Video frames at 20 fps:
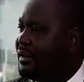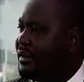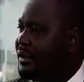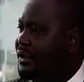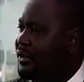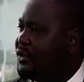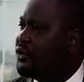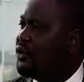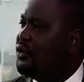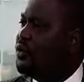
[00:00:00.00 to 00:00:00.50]

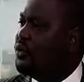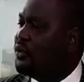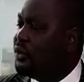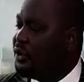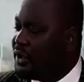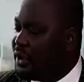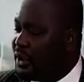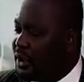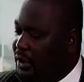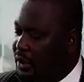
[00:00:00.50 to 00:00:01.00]
So
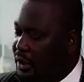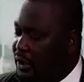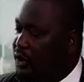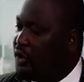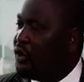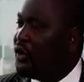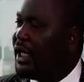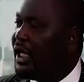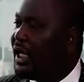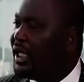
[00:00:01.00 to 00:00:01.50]

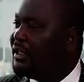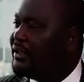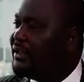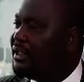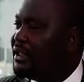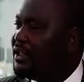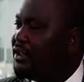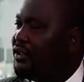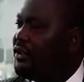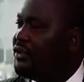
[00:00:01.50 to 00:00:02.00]
lawyers
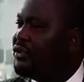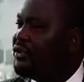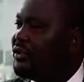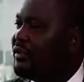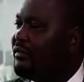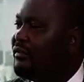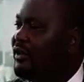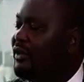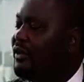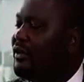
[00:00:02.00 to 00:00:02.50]
in court
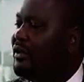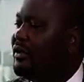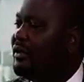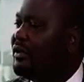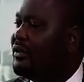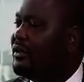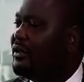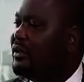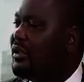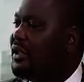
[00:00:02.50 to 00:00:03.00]
of law,
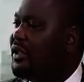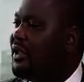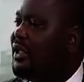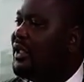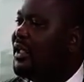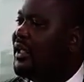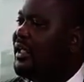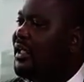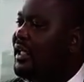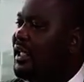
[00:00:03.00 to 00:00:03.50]

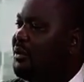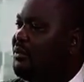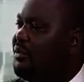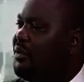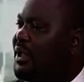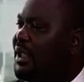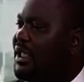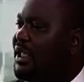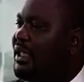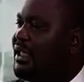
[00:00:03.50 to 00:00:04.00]
they
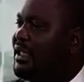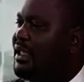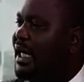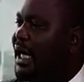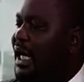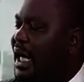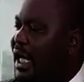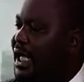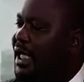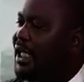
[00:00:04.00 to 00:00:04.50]
will
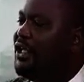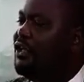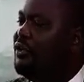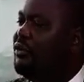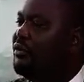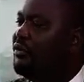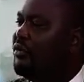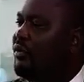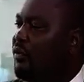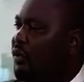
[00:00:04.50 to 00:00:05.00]

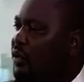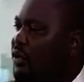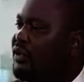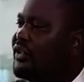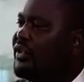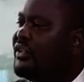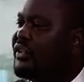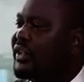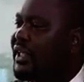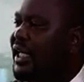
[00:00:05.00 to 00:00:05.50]
argue what
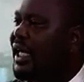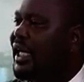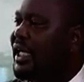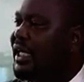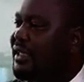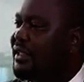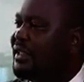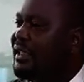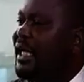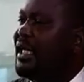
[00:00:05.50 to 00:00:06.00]
is
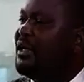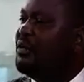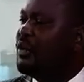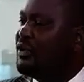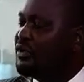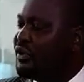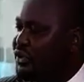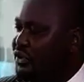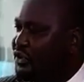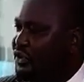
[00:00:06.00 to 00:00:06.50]
careless and
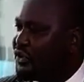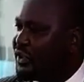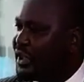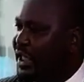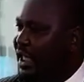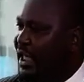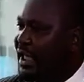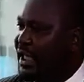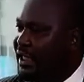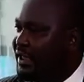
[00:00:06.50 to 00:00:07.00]
what is not
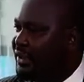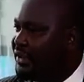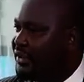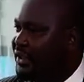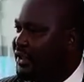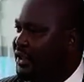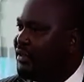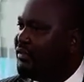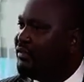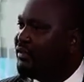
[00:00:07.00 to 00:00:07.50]
careless
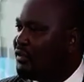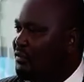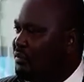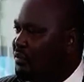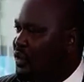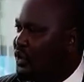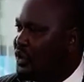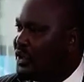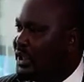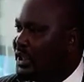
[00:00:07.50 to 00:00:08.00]
from
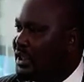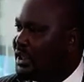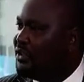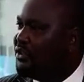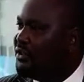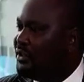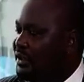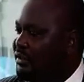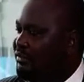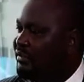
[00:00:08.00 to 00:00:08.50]
morning to
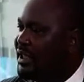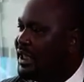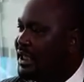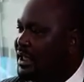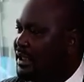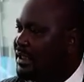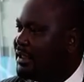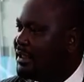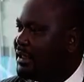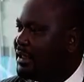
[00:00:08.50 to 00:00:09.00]

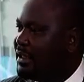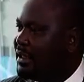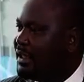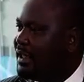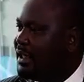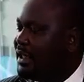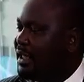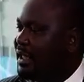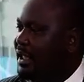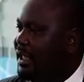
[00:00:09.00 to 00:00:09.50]
evening,
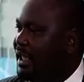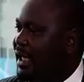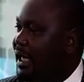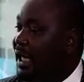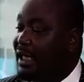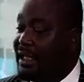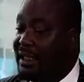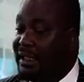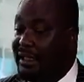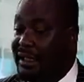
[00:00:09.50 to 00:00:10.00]

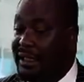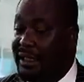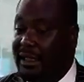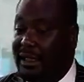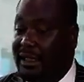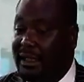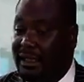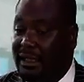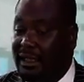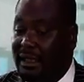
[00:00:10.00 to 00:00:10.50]
and the
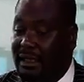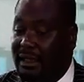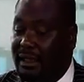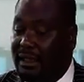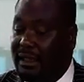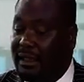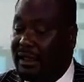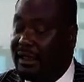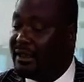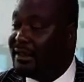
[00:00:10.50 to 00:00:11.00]

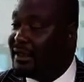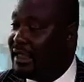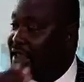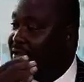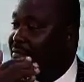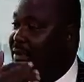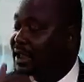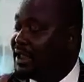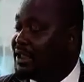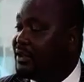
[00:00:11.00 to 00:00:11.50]

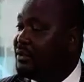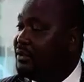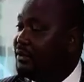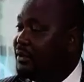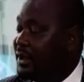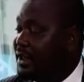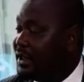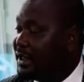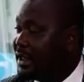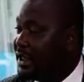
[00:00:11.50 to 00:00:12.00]
suspect will
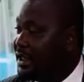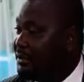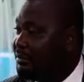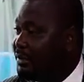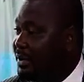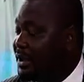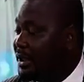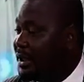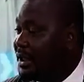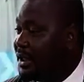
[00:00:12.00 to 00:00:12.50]
escape
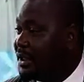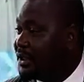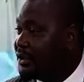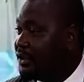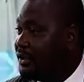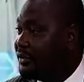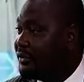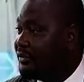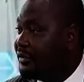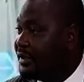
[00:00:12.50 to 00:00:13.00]

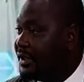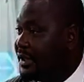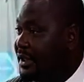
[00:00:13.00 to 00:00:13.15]
scot-free.